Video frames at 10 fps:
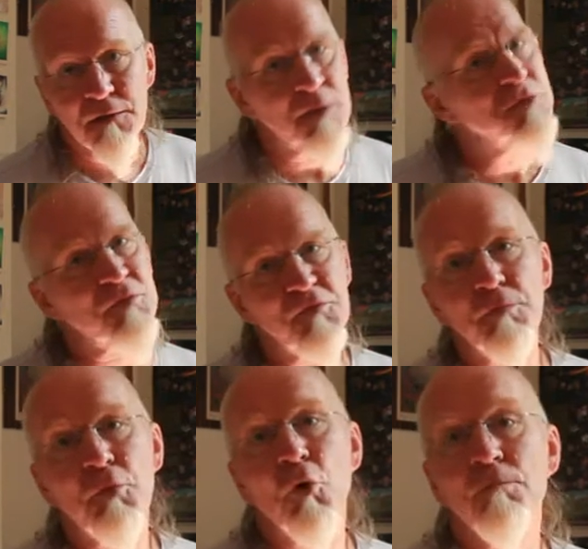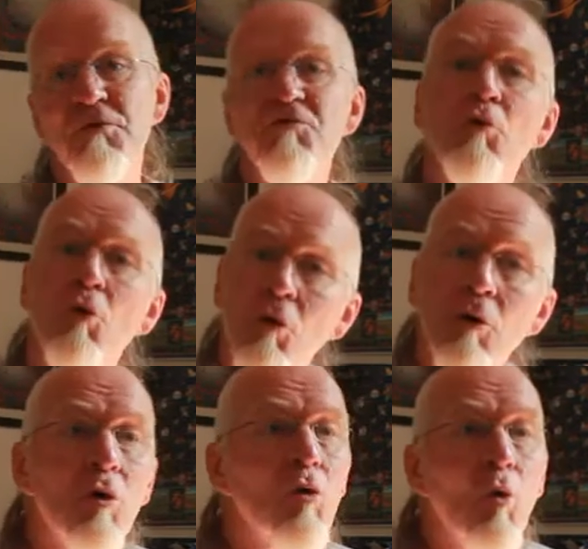those of you born
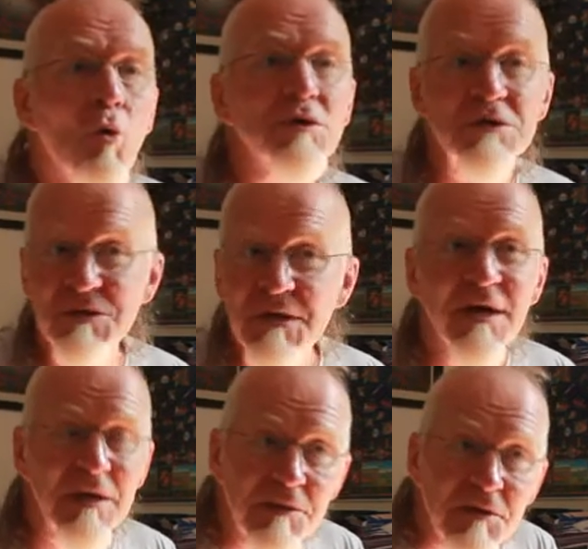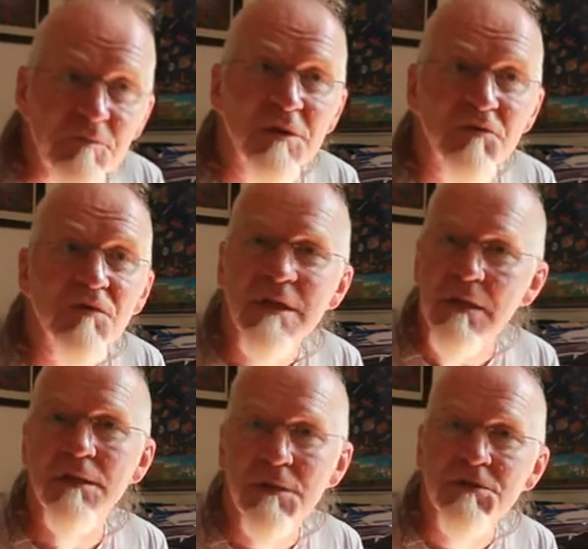before August the 8th have been
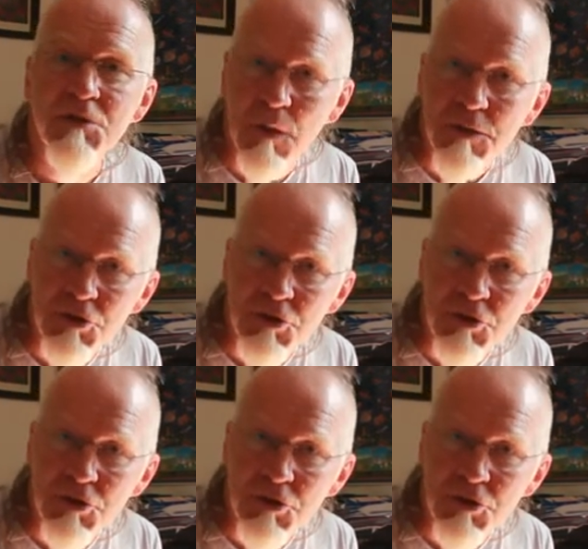feeling this quite